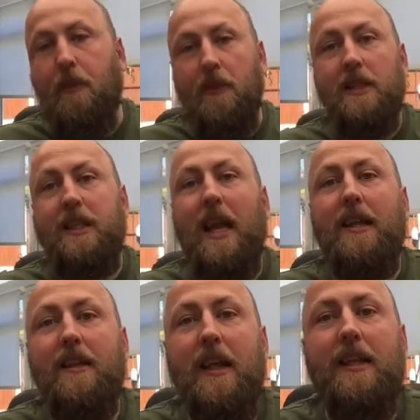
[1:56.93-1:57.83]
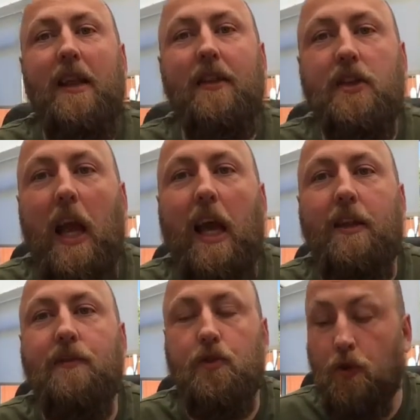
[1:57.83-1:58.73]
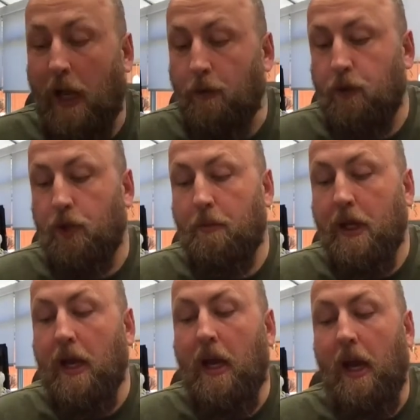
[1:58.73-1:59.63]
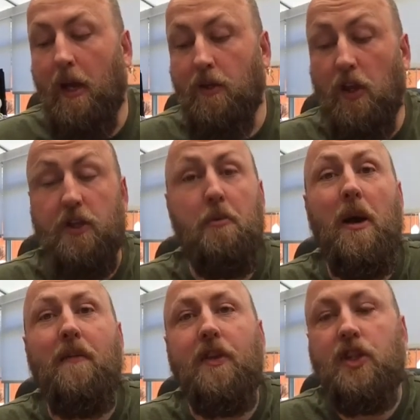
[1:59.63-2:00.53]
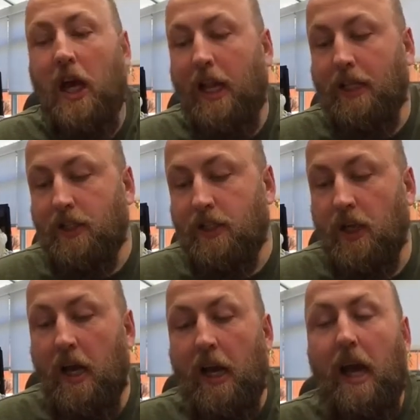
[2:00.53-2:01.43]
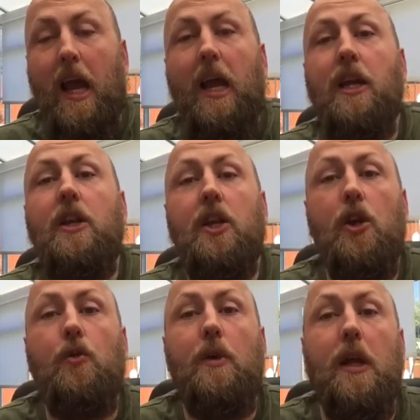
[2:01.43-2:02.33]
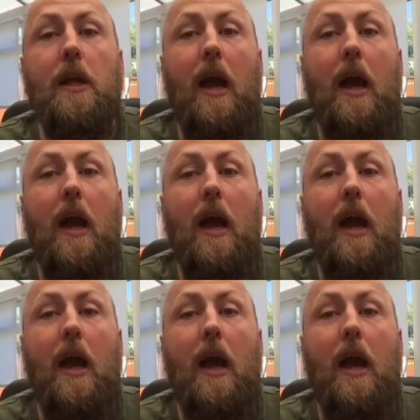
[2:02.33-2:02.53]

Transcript: The second thing then that kind of stood out to me as a bit of a challenge. In uni,